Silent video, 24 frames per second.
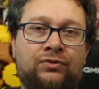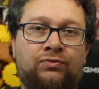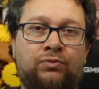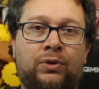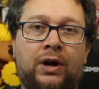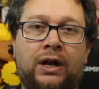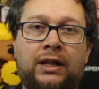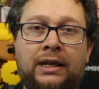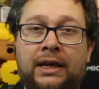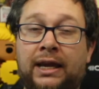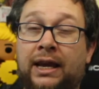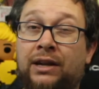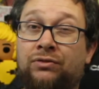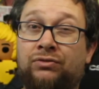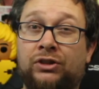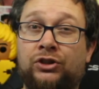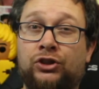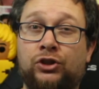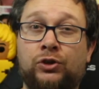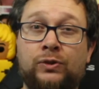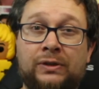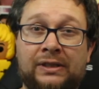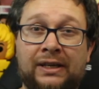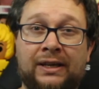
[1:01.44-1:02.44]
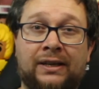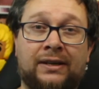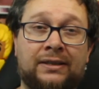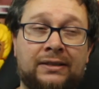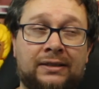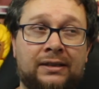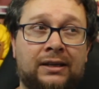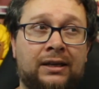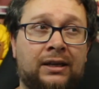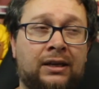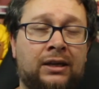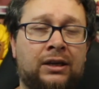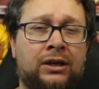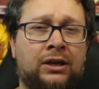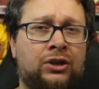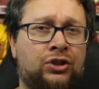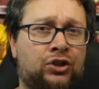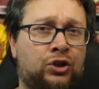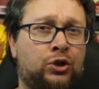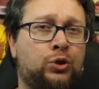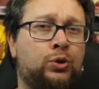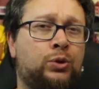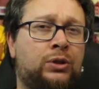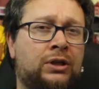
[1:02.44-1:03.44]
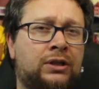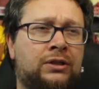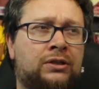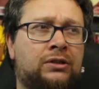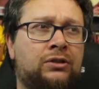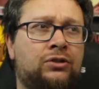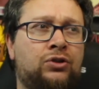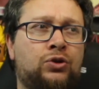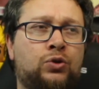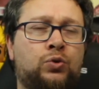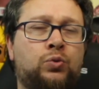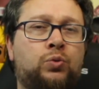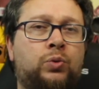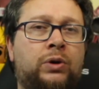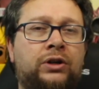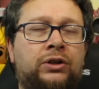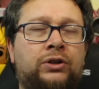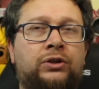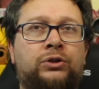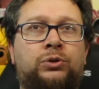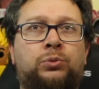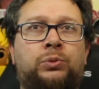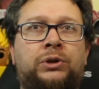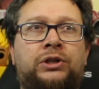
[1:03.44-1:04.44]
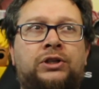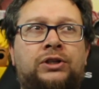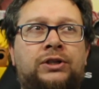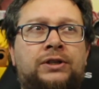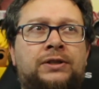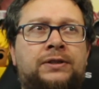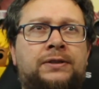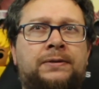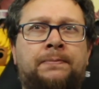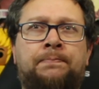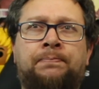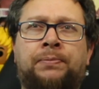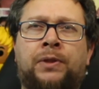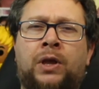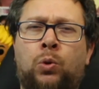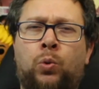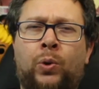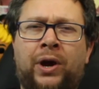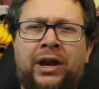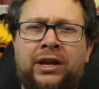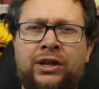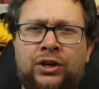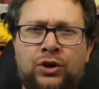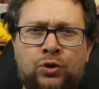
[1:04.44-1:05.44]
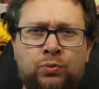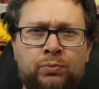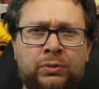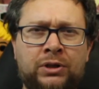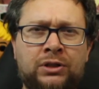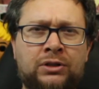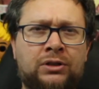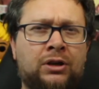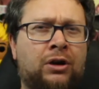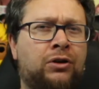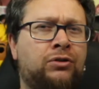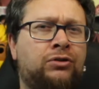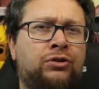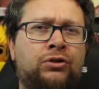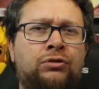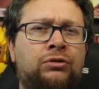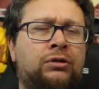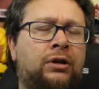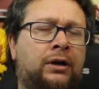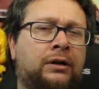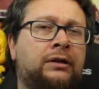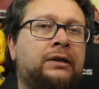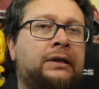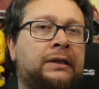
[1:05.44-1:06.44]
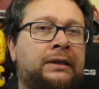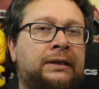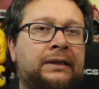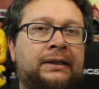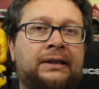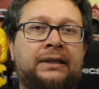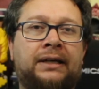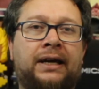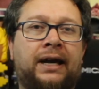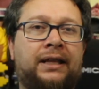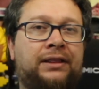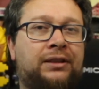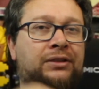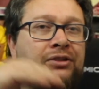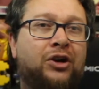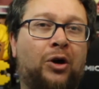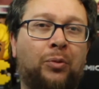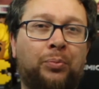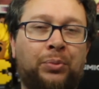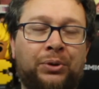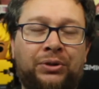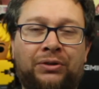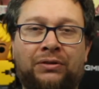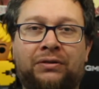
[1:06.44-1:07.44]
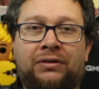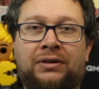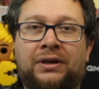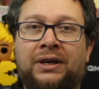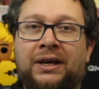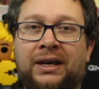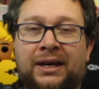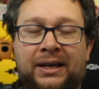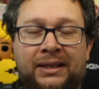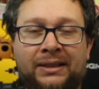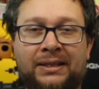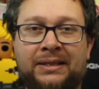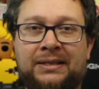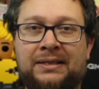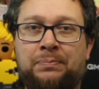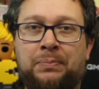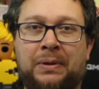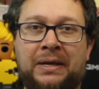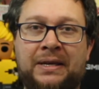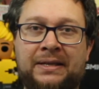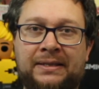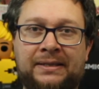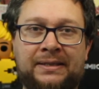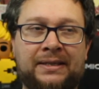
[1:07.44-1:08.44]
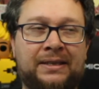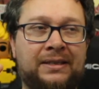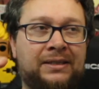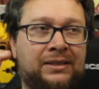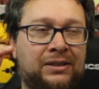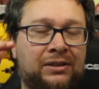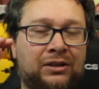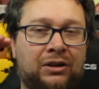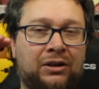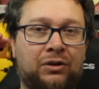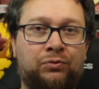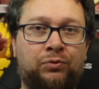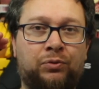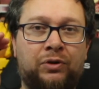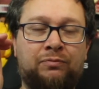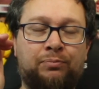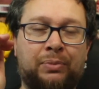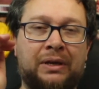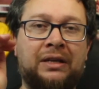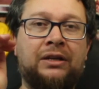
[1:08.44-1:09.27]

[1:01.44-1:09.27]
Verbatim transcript: really introducing us to this new world, which is where humans are no longer at the top of the, the species. You know, we've been